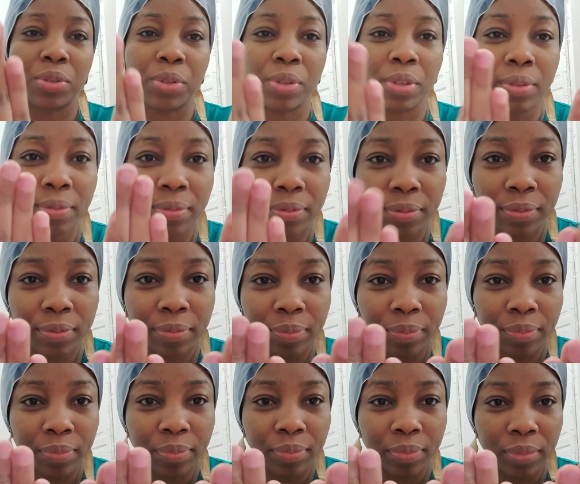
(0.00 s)
off
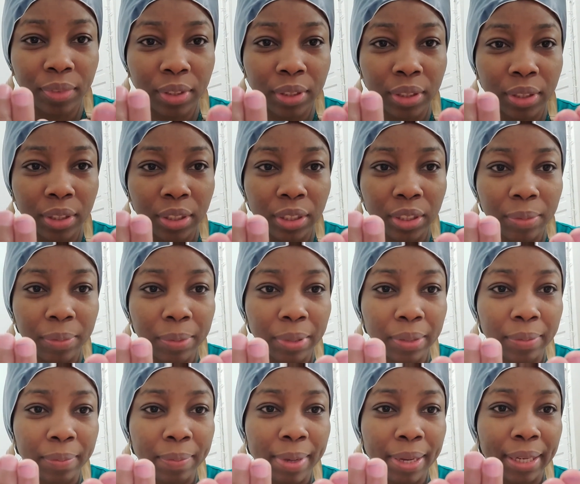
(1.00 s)

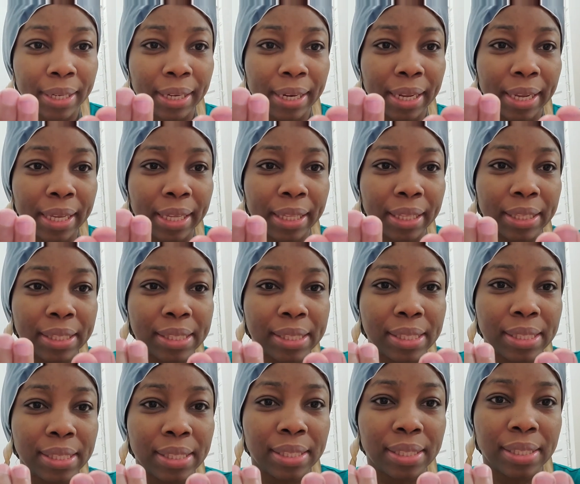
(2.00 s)
but my
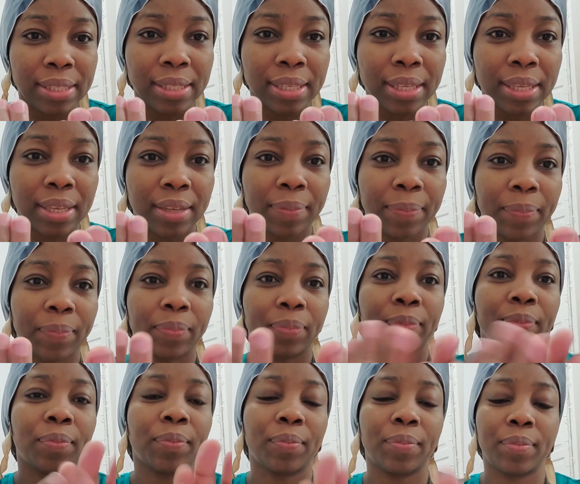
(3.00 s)
nails
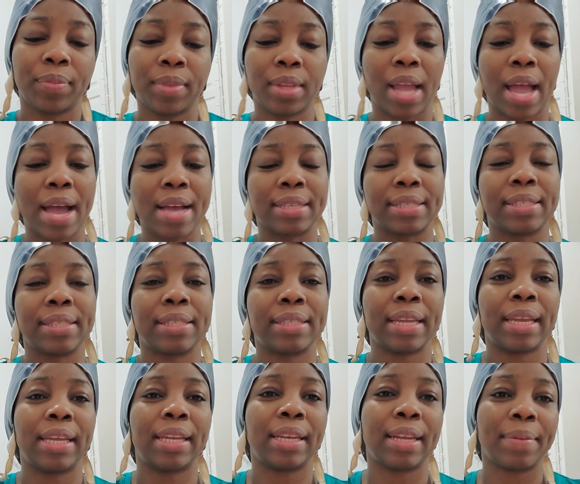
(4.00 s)
are
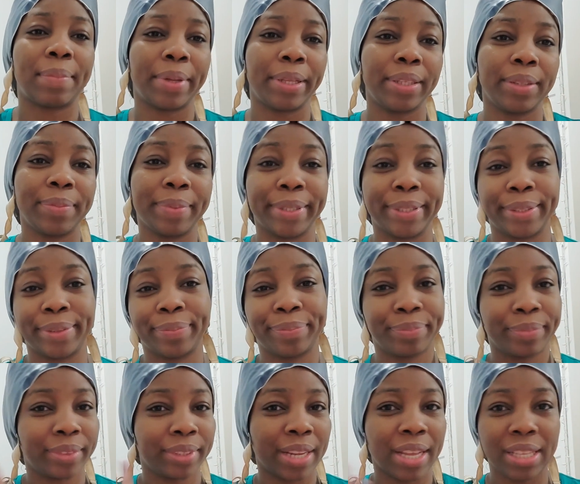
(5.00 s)
stained a bit but
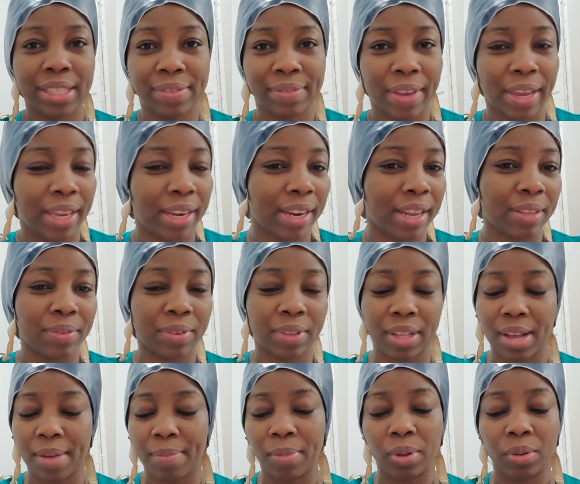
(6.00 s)
that's fine that will
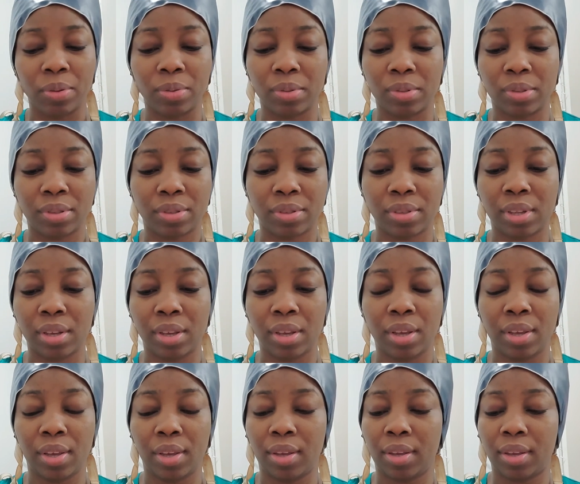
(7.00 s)
come out
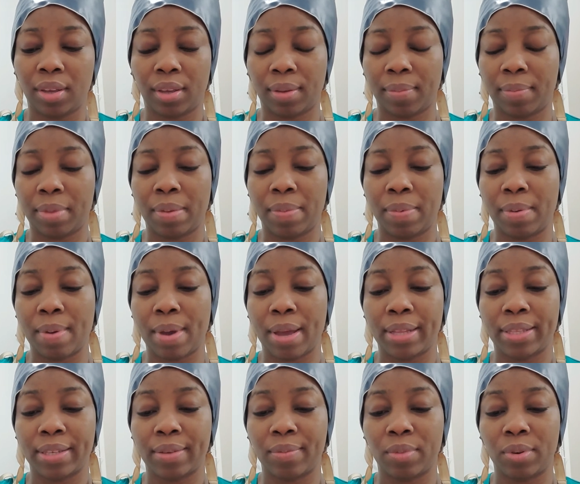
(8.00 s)
maybe by
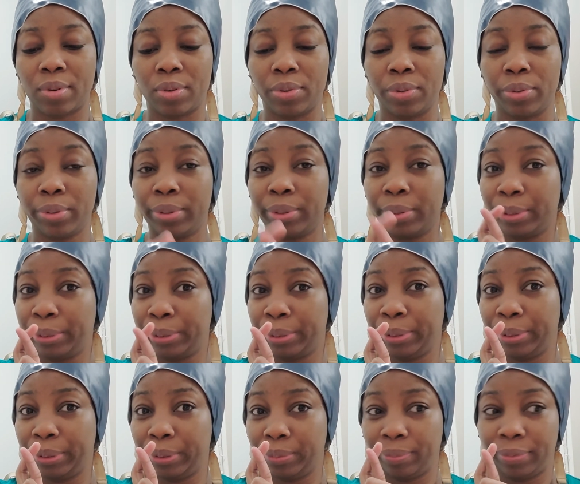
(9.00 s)
tomorrow
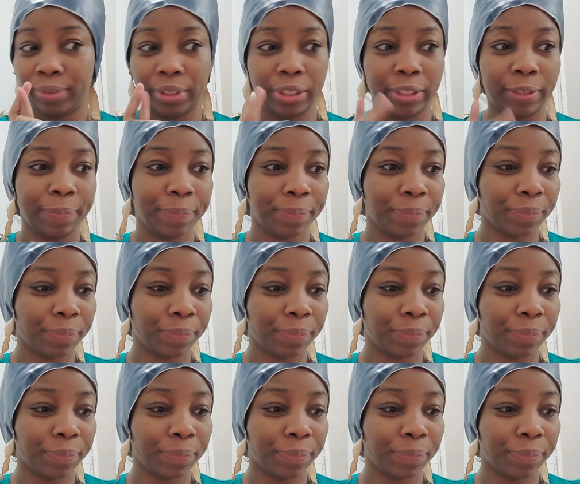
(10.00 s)
hopefully